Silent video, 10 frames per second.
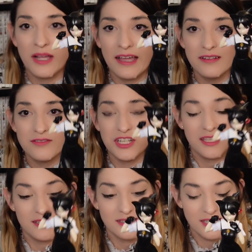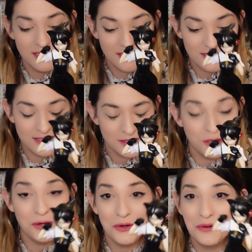kind of gigantic,
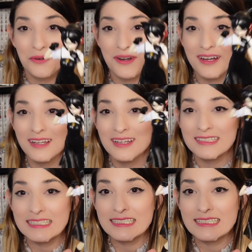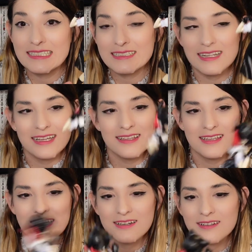so I
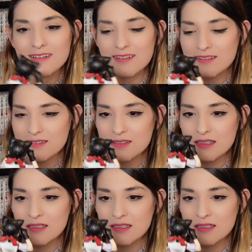like her.